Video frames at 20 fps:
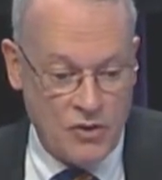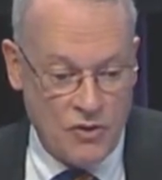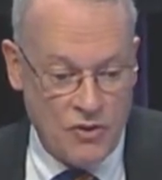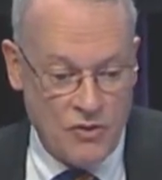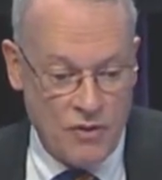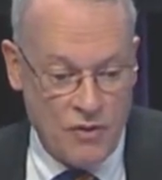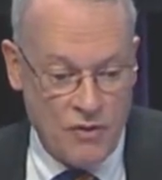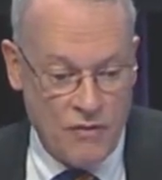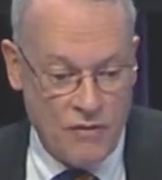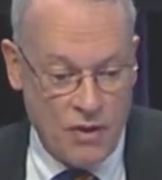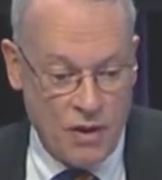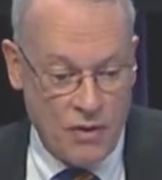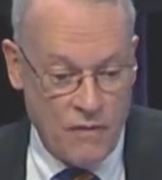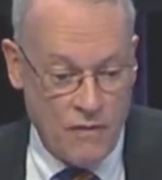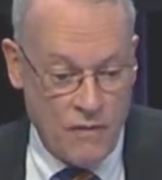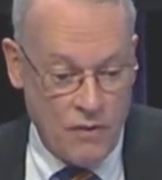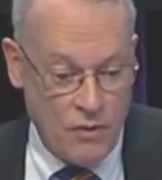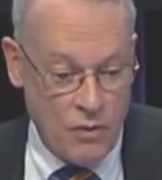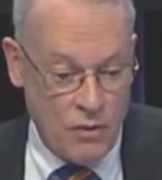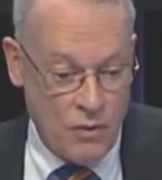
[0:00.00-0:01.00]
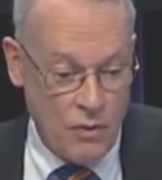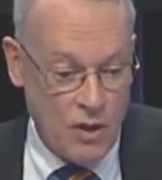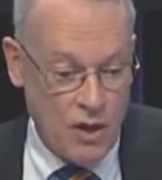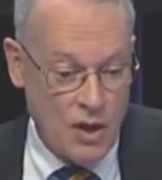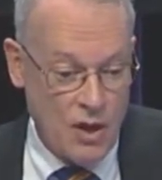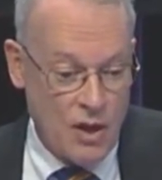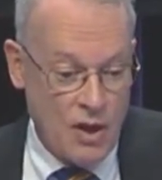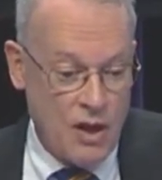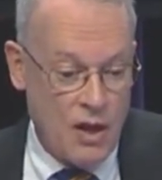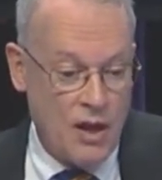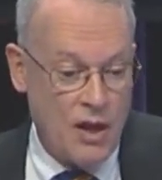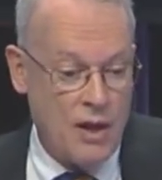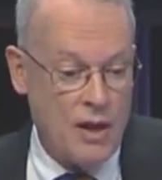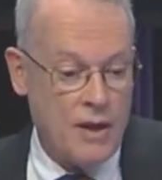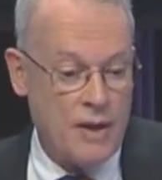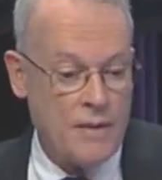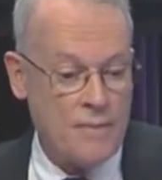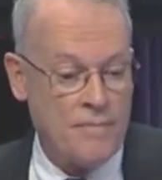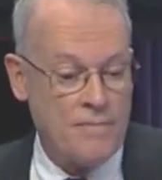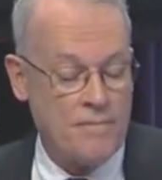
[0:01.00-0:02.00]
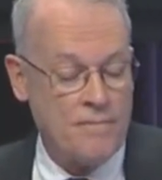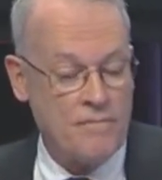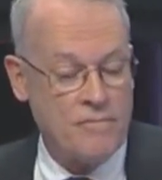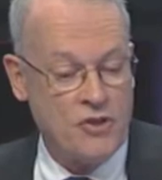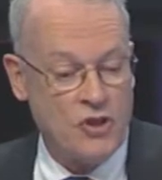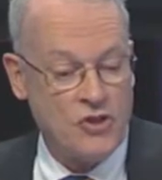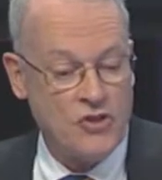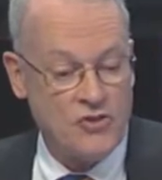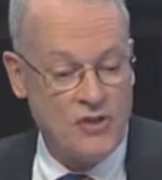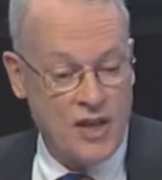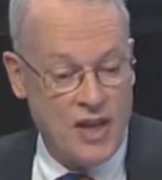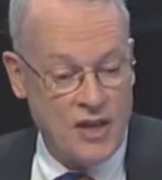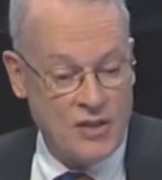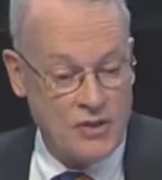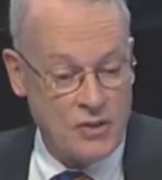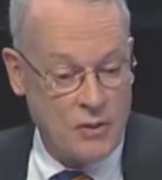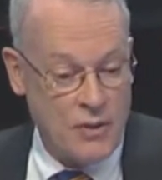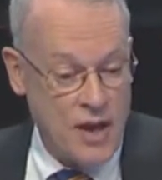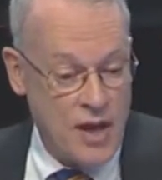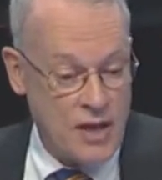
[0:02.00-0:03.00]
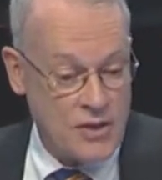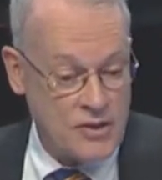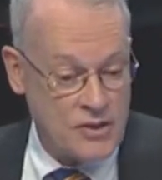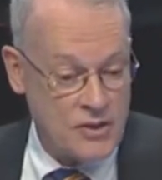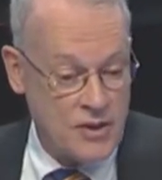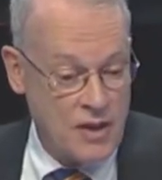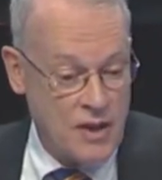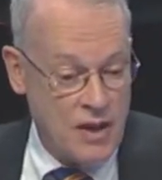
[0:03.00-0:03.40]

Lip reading: or there were very few, just the SOS,